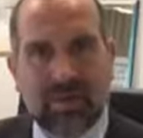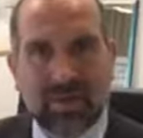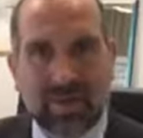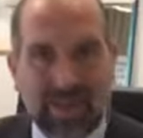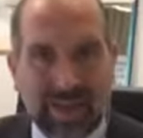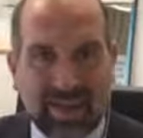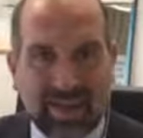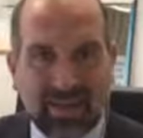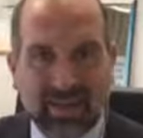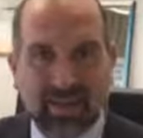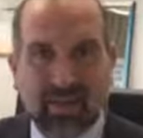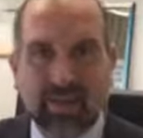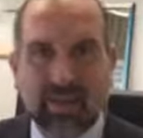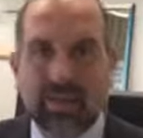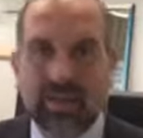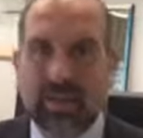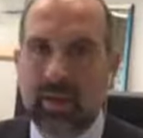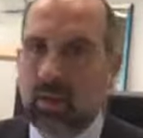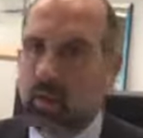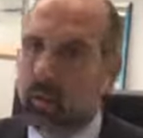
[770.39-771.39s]
Again,
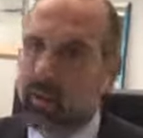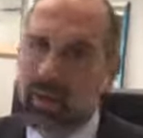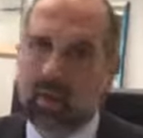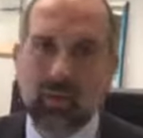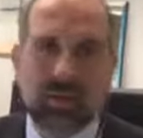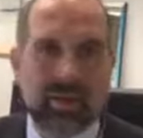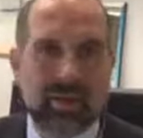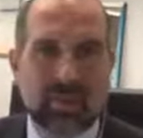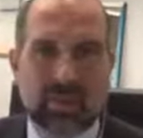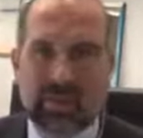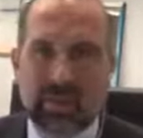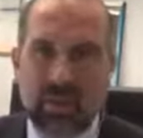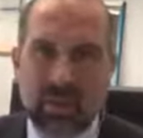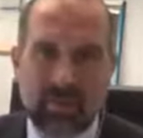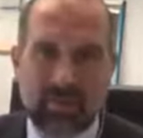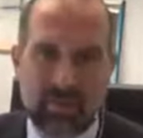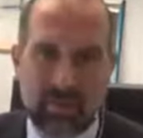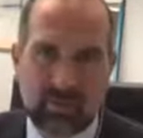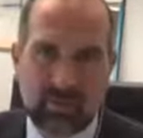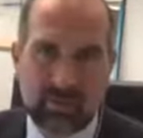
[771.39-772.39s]
it would be a great thing to
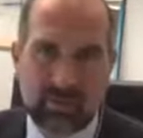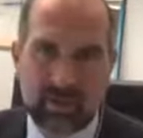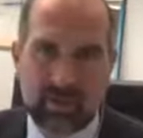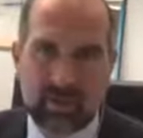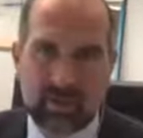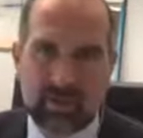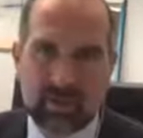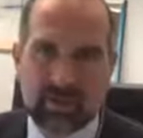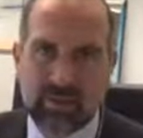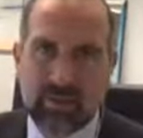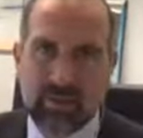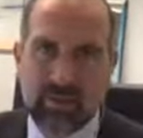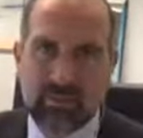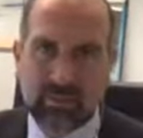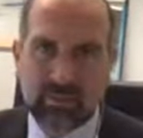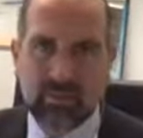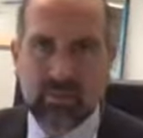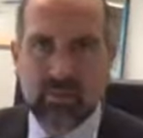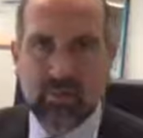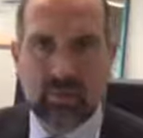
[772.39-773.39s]
have here at the clinic, to have
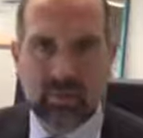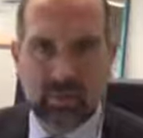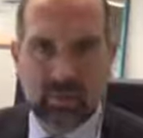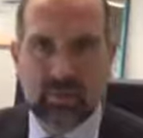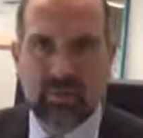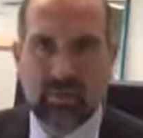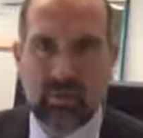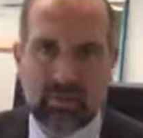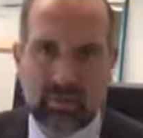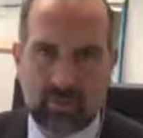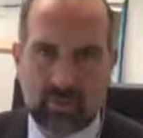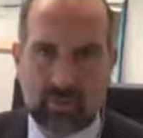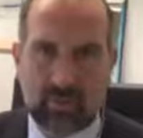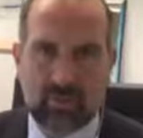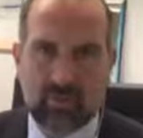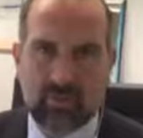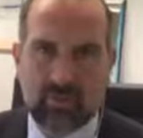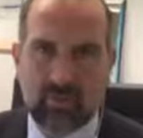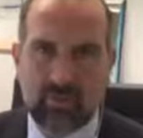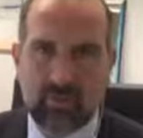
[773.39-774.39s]
someone who is involved in
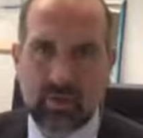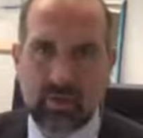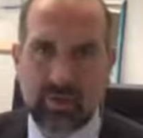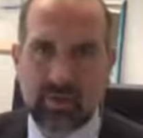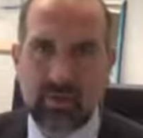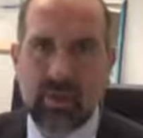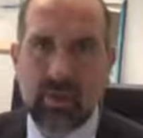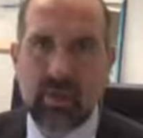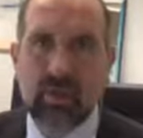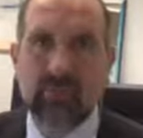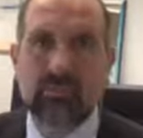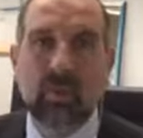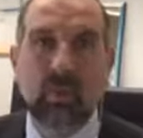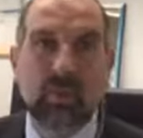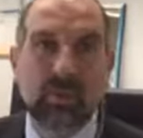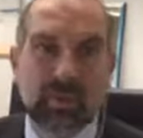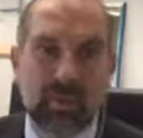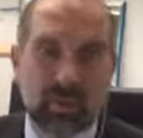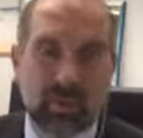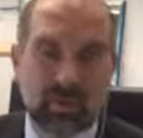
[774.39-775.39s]
dietary advice, but
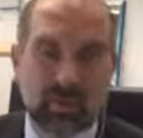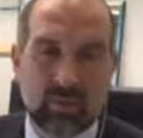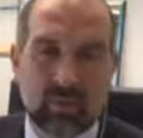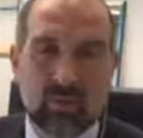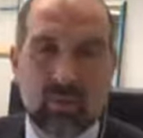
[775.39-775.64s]
we don't.